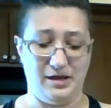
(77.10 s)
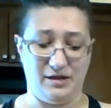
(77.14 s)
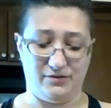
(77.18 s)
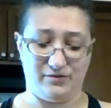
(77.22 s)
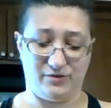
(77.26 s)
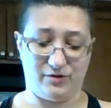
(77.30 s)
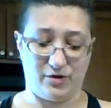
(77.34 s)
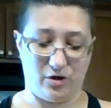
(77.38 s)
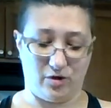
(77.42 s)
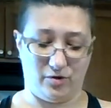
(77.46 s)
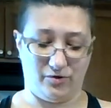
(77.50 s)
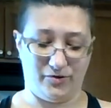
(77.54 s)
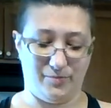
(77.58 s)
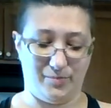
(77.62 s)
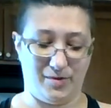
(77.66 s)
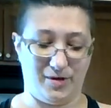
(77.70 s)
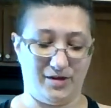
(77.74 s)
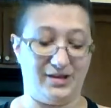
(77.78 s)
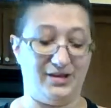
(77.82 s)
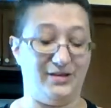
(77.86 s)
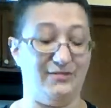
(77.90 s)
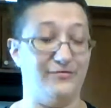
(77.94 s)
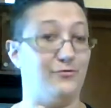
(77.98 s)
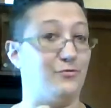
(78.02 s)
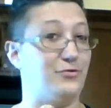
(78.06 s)
It's called
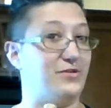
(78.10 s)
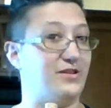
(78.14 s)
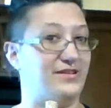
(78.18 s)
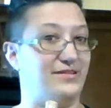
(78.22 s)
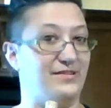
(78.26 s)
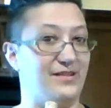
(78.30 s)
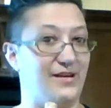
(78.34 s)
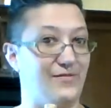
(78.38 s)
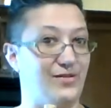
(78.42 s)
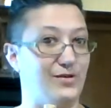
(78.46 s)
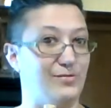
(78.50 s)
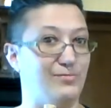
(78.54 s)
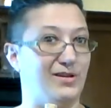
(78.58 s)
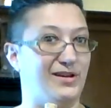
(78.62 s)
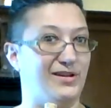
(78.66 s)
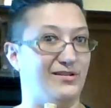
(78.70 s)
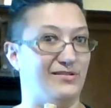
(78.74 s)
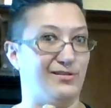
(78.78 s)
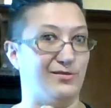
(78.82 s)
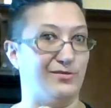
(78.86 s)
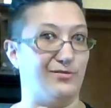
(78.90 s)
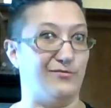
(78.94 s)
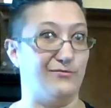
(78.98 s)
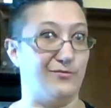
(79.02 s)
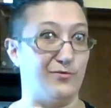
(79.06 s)
Monkey 47 because
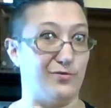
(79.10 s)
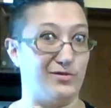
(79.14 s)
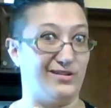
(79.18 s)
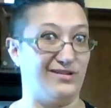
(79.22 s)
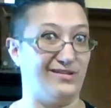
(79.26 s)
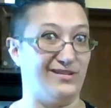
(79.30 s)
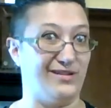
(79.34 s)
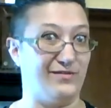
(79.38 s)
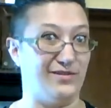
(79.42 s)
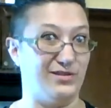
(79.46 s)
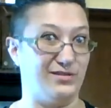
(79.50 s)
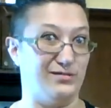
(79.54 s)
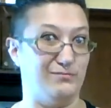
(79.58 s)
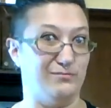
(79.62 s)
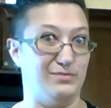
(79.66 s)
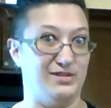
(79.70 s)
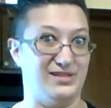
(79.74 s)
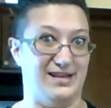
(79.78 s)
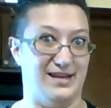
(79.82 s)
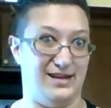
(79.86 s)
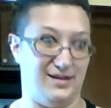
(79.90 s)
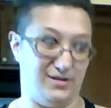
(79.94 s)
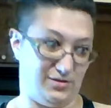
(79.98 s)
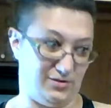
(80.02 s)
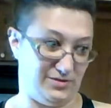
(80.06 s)
there are 47
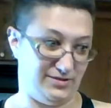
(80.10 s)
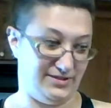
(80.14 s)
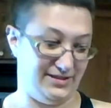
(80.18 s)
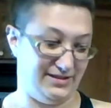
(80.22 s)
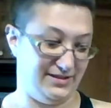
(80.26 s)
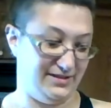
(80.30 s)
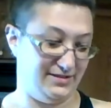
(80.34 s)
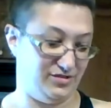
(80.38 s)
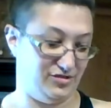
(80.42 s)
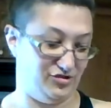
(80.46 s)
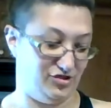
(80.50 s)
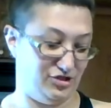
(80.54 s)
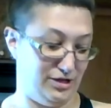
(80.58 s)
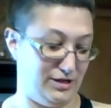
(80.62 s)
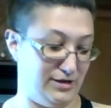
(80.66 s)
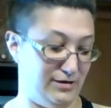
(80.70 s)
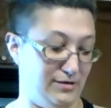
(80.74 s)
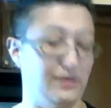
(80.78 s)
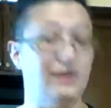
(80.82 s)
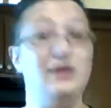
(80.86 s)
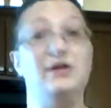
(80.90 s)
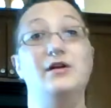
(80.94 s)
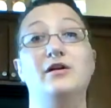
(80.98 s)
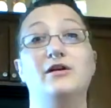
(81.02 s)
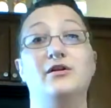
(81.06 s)
botanicals in this gin,